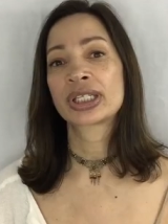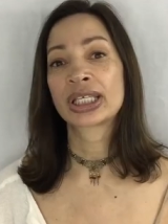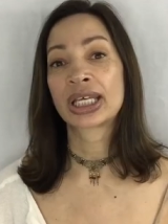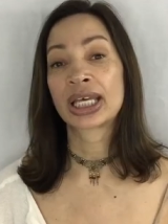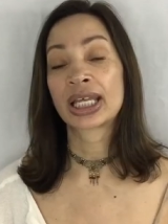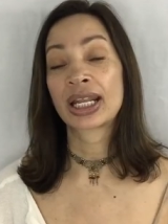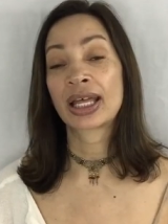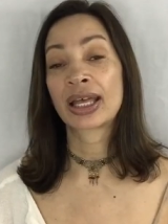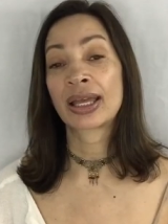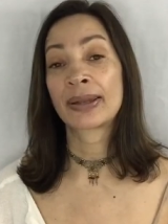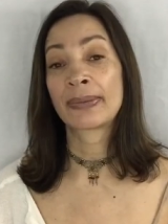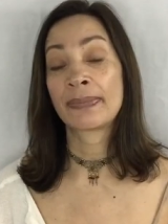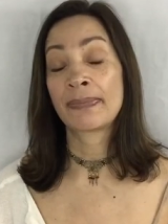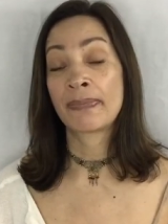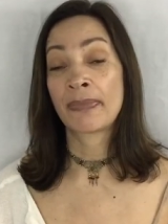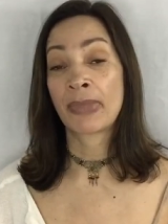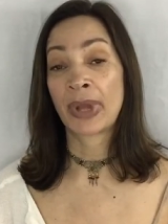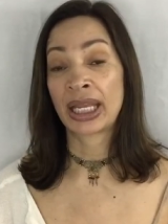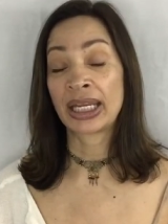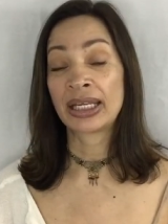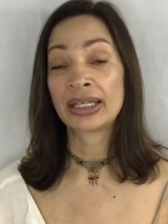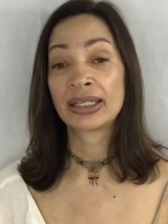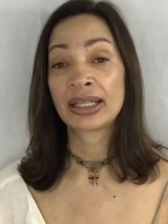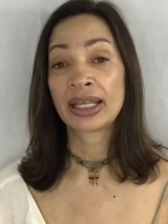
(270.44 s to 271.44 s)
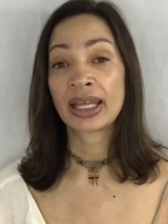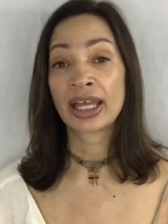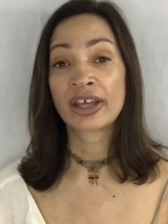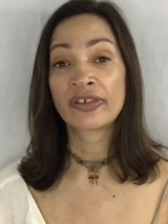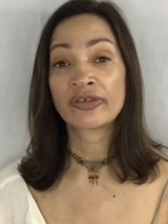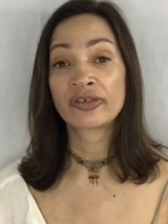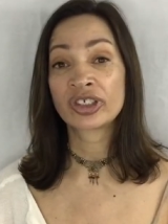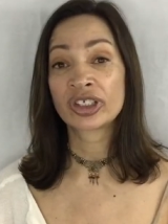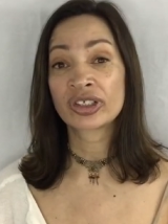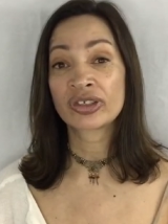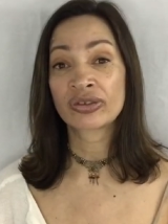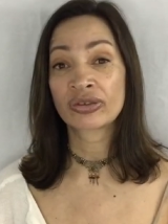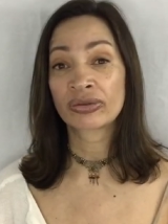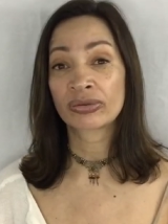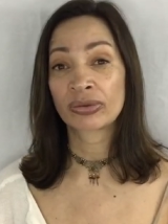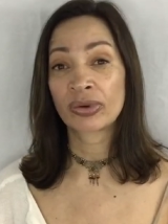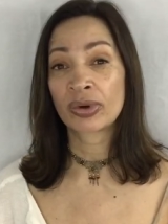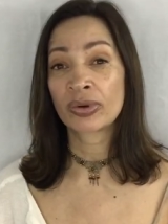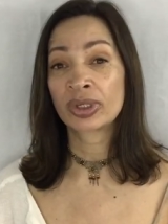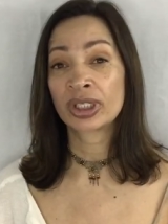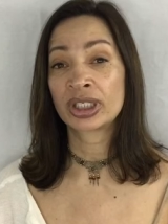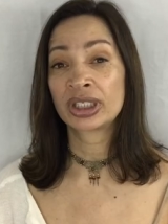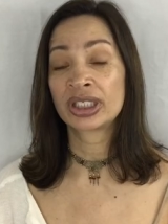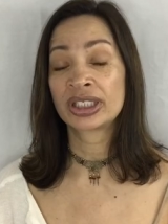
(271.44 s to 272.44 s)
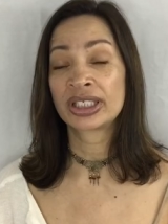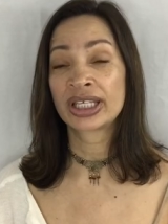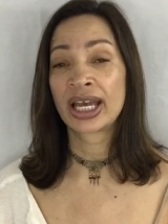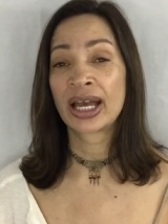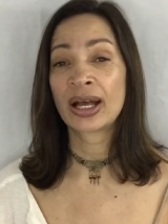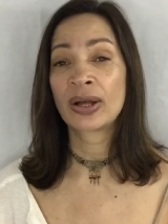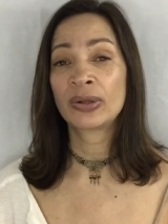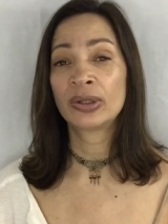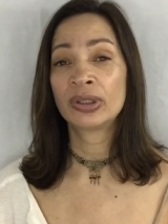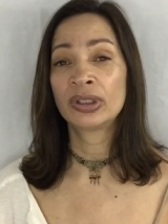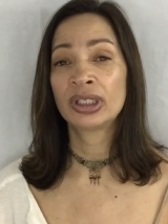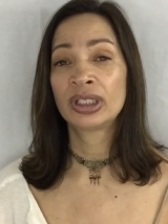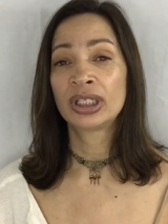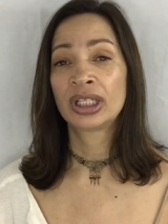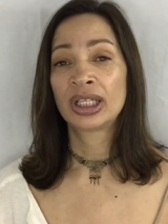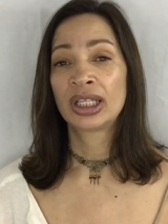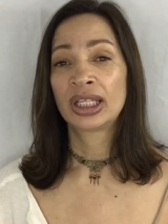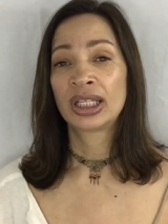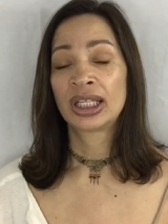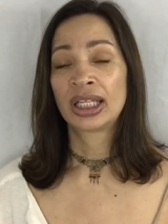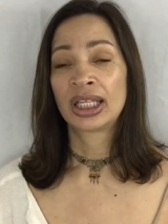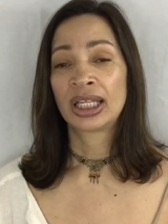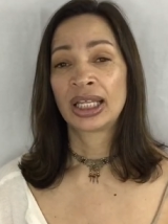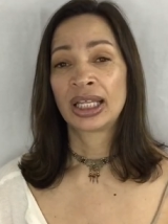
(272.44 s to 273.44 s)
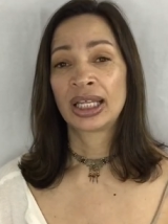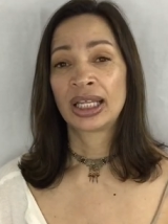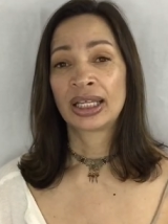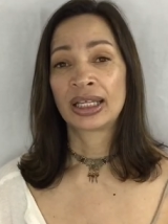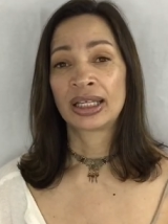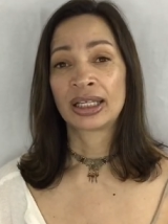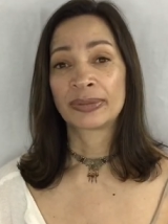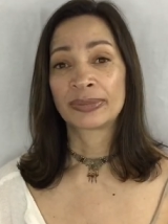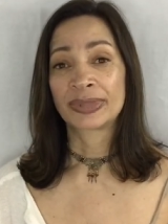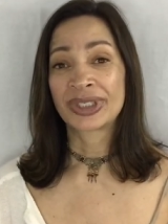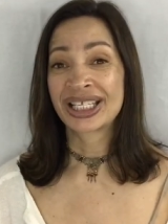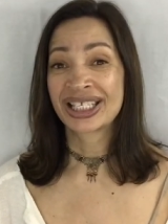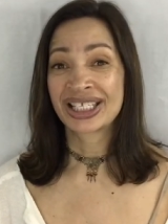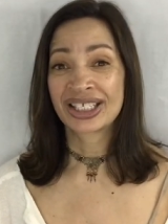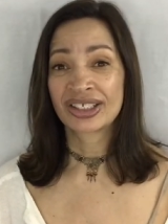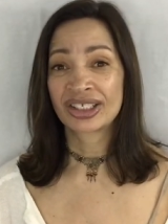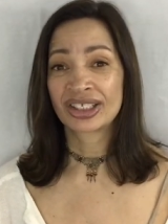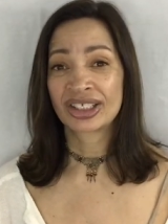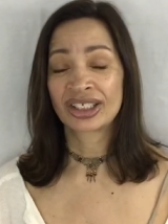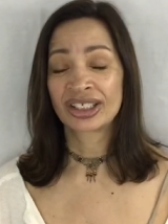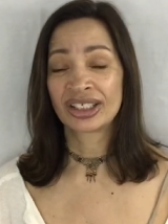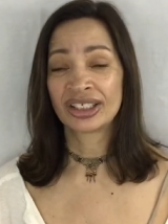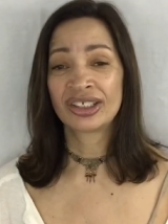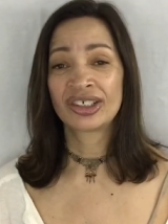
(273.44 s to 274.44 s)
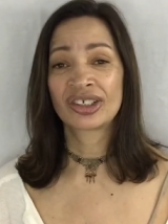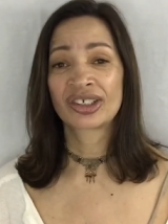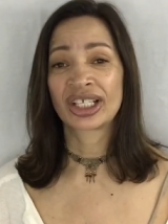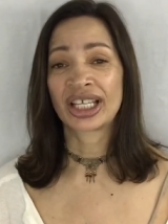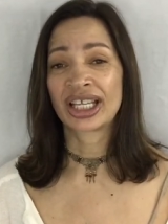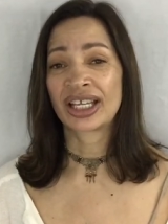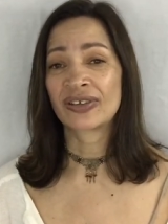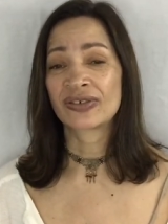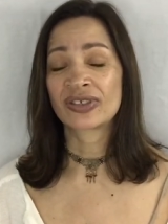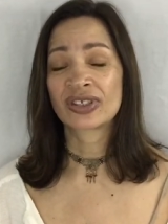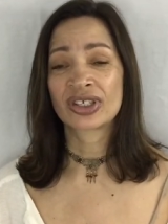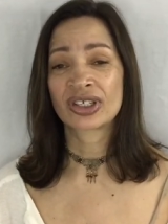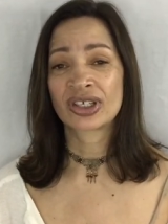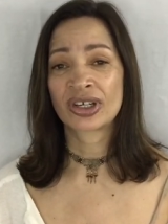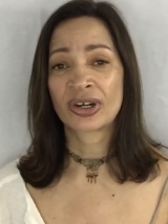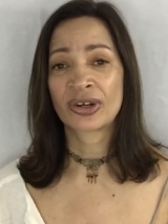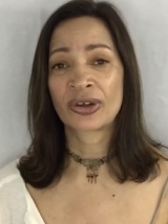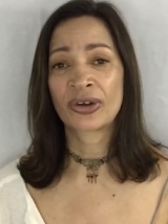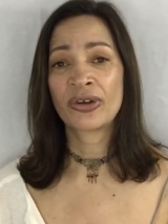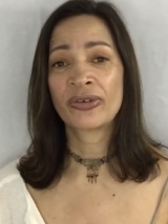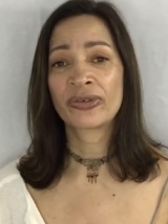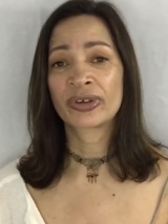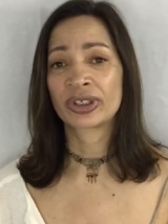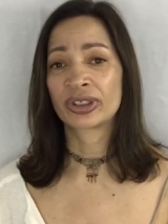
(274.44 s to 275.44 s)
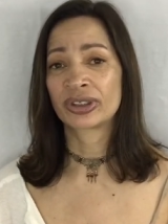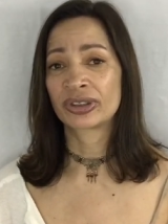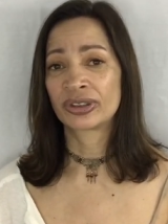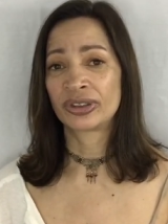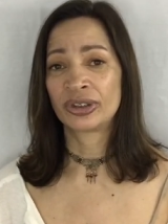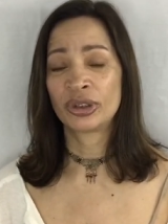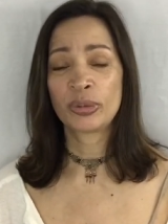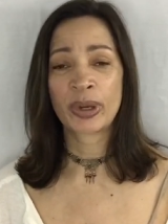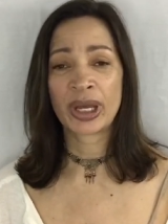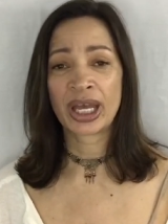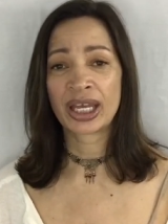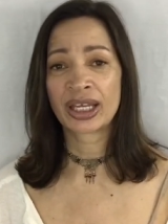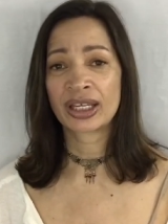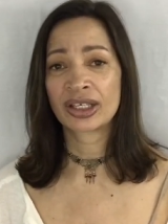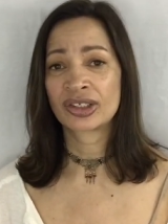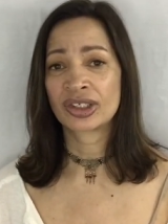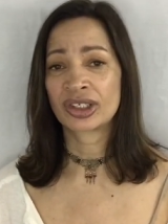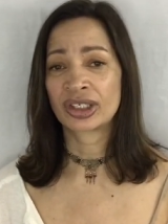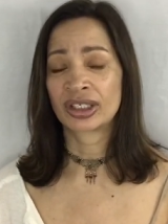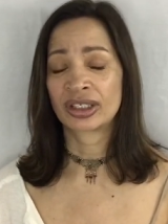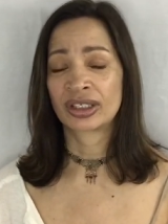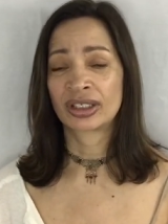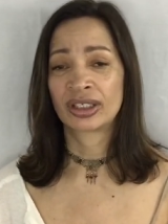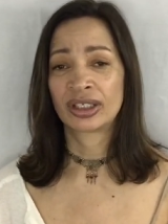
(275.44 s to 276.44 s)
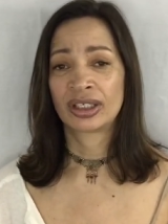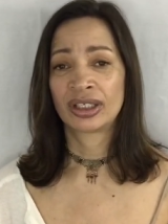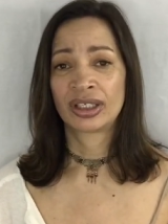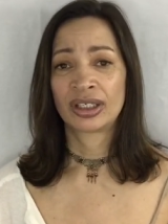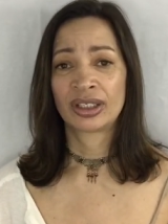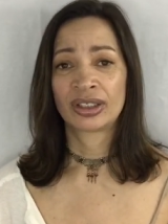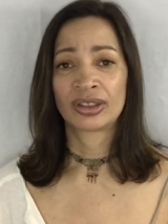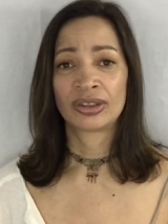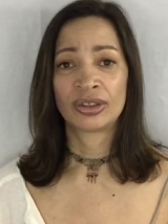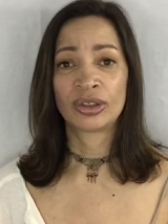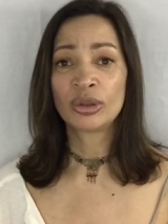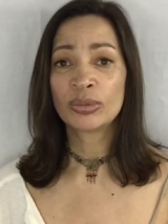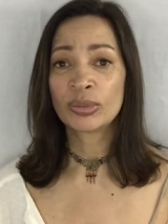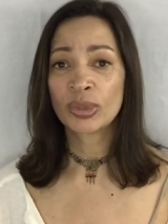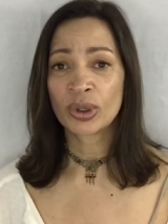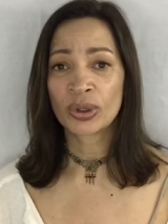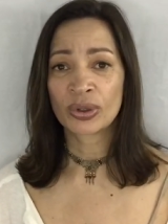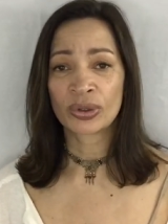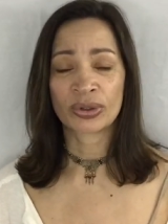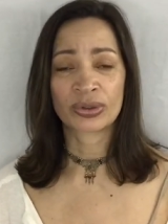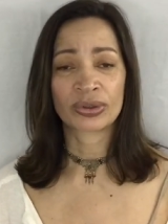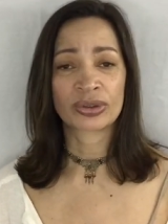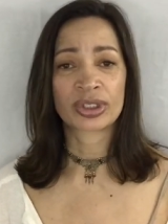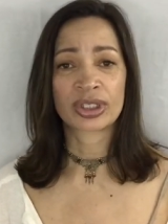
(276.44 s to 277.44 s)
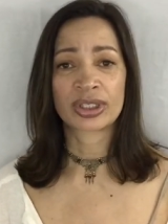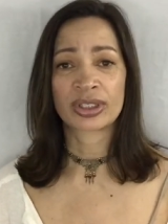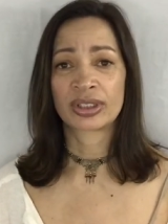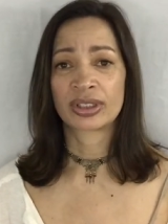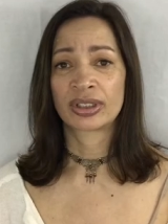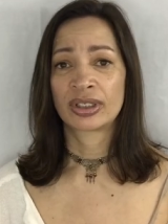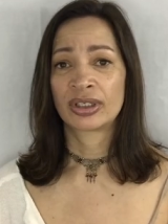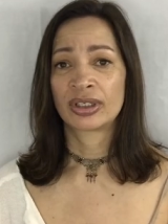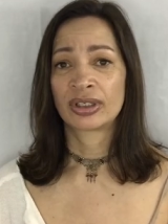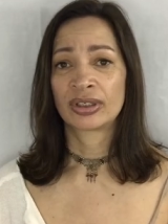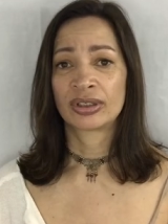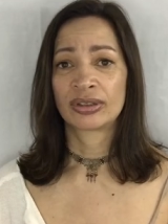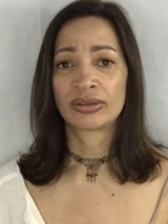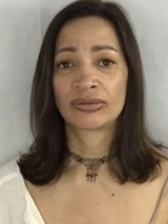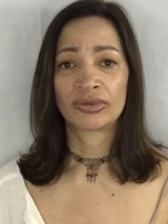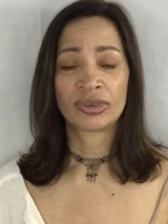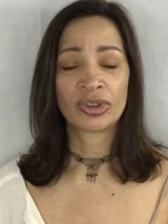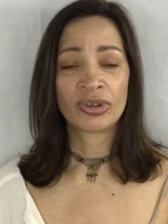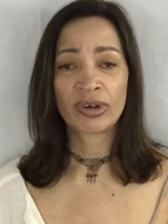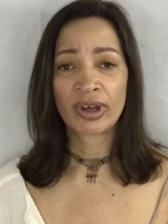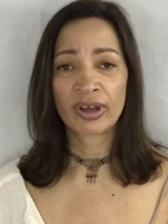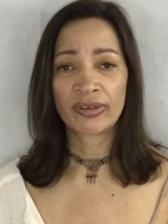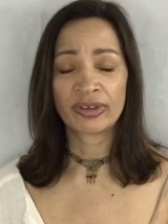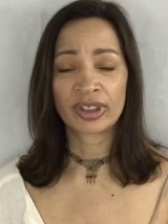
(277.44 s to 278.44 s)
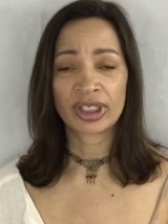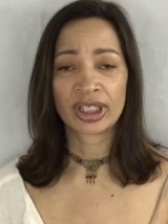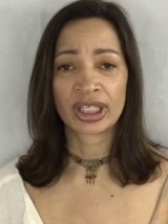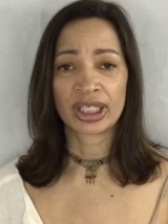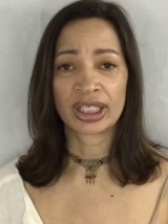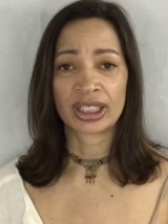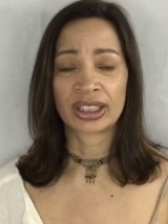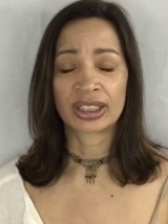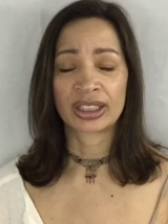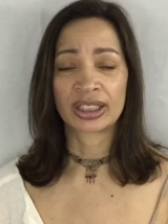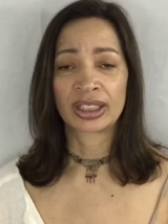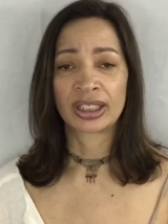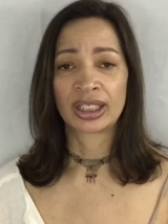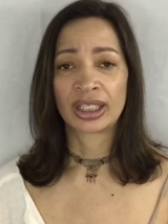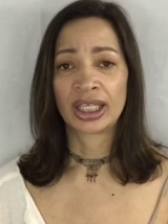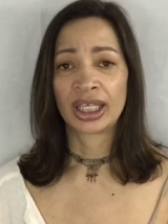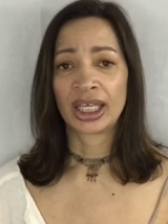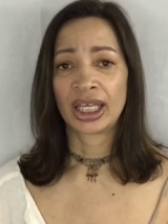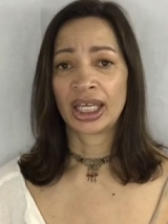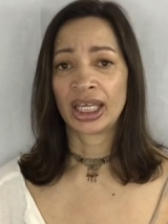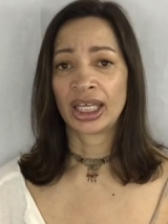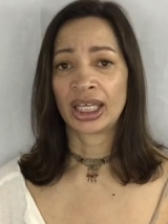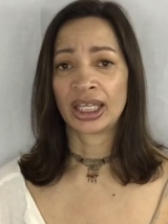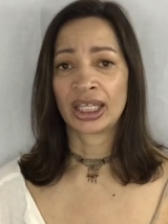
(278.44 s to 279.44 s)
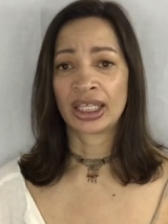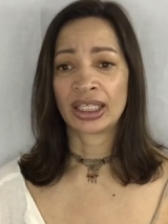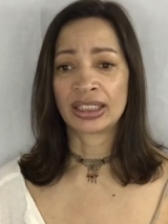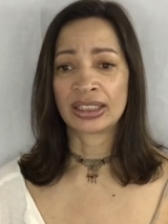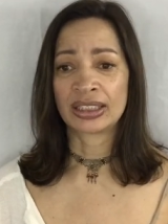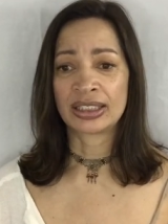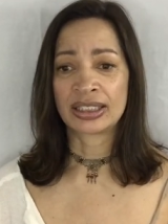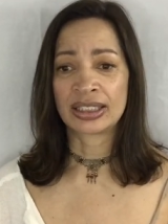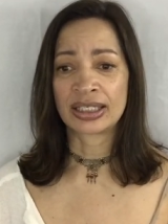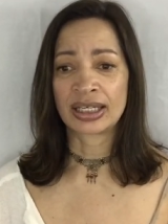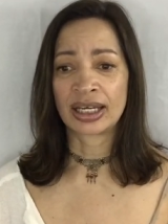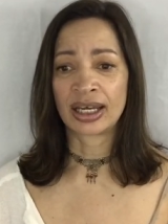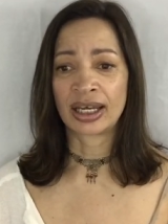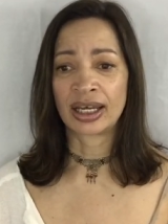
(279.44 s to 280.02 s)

that I might have just thrown in the towel, because you literally have to start over. New packaging, new molds, new everything. And,